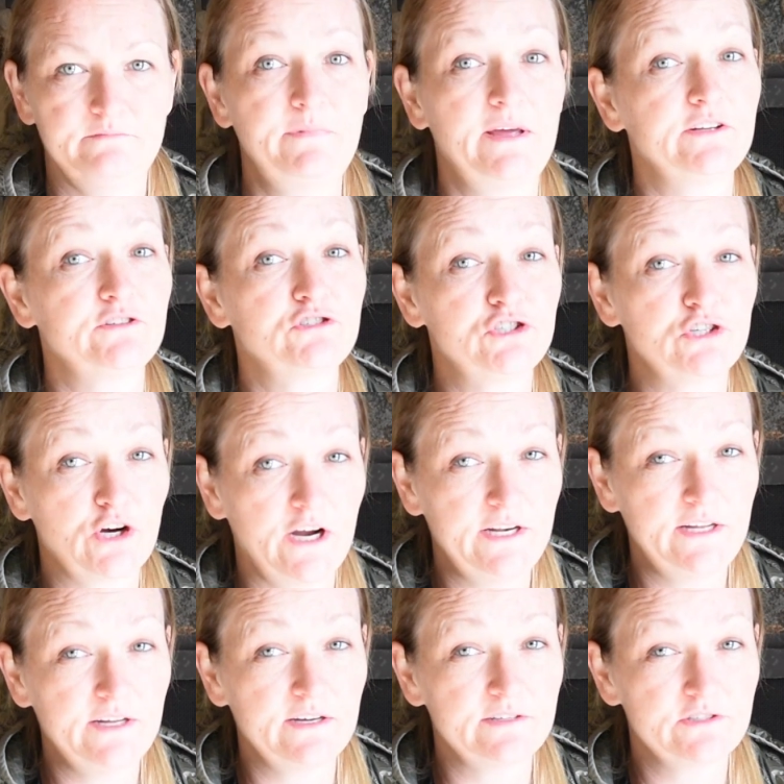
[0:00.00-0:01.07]
Make
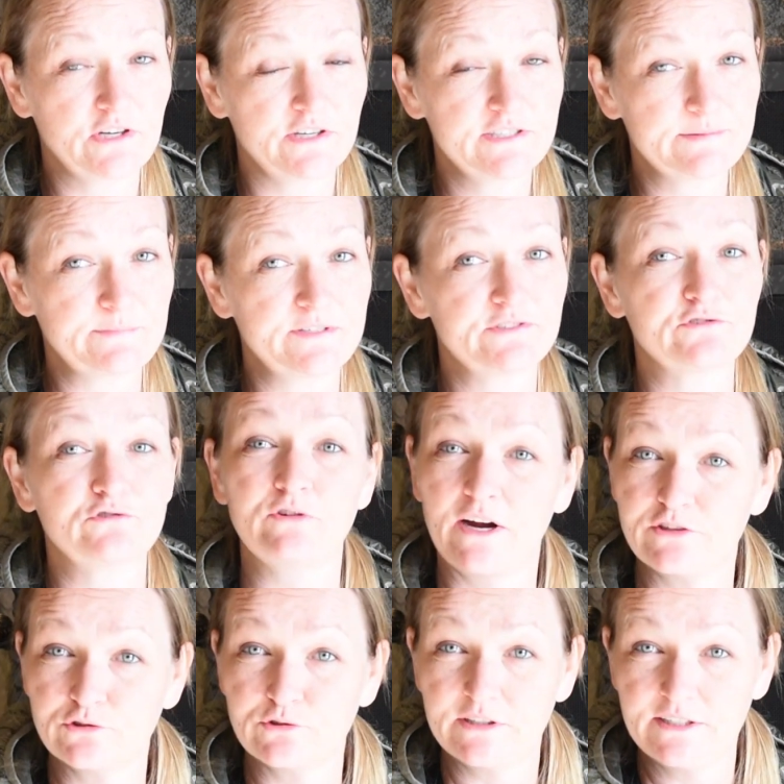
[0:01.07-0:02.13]
training adjustments
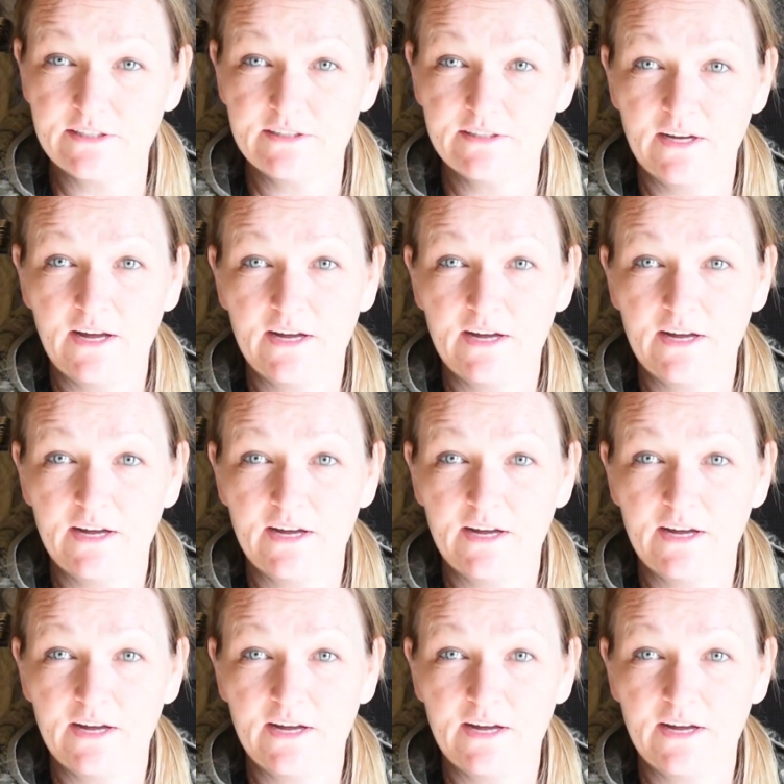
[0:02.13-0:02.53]
gradually.